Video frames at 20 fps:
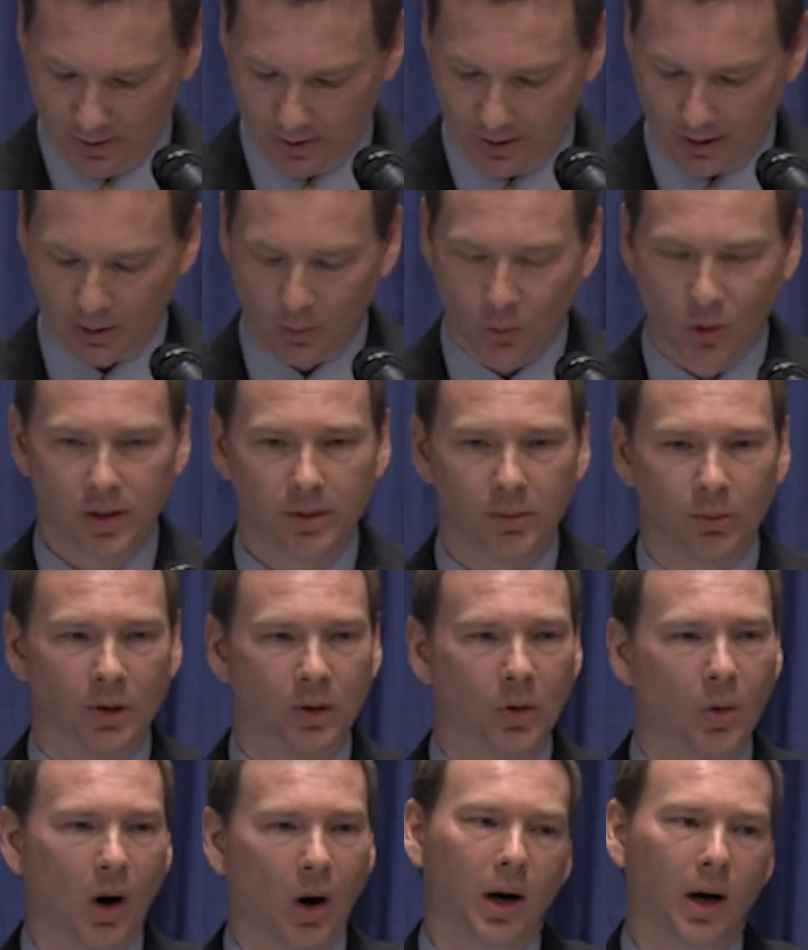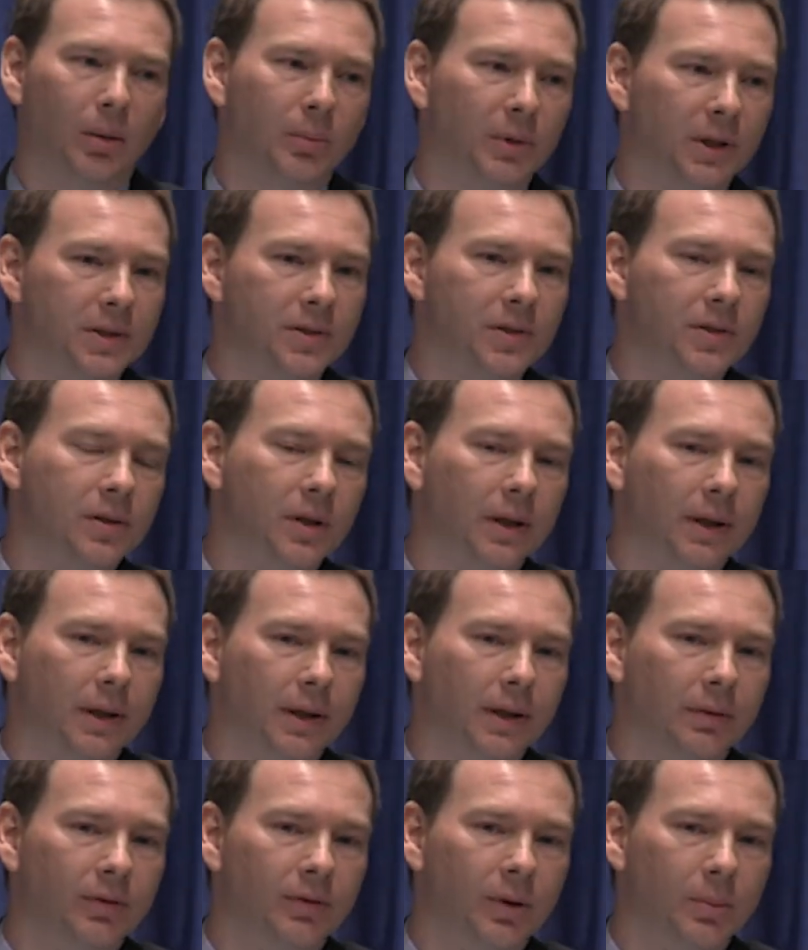Uh, one of the requirements
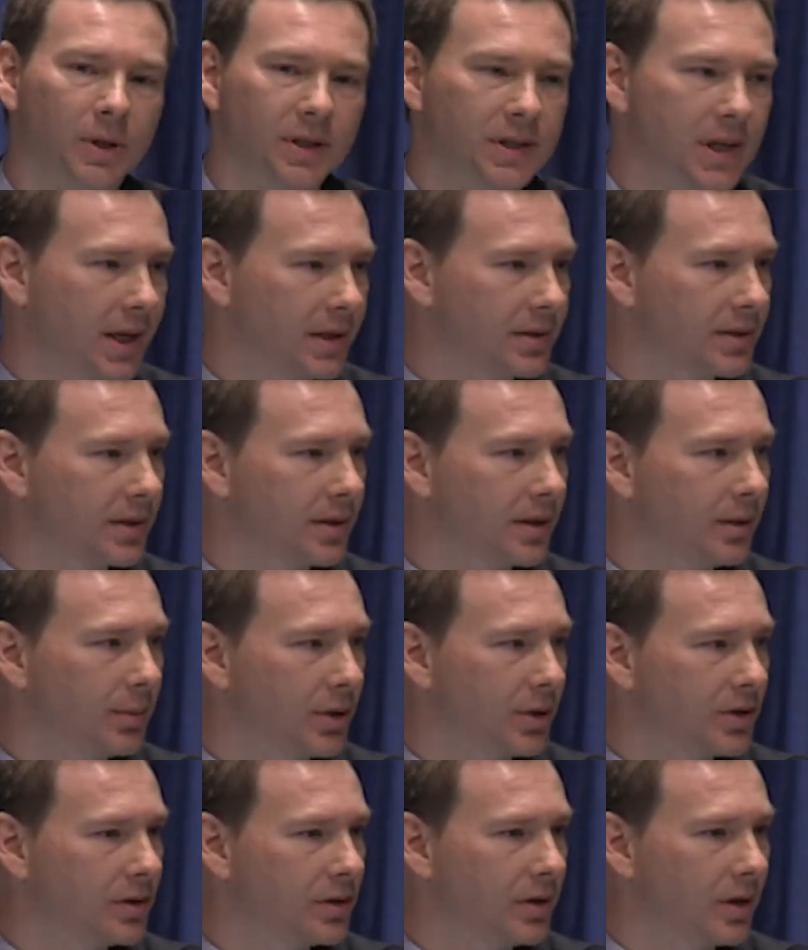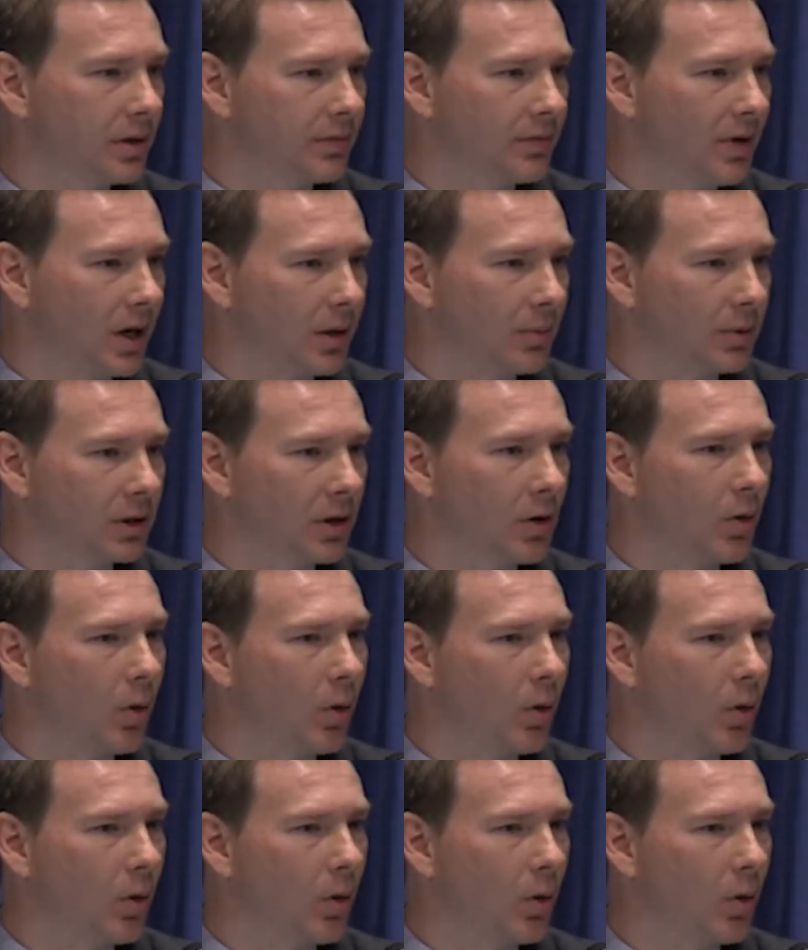uh, from the Texas Commission on Environmental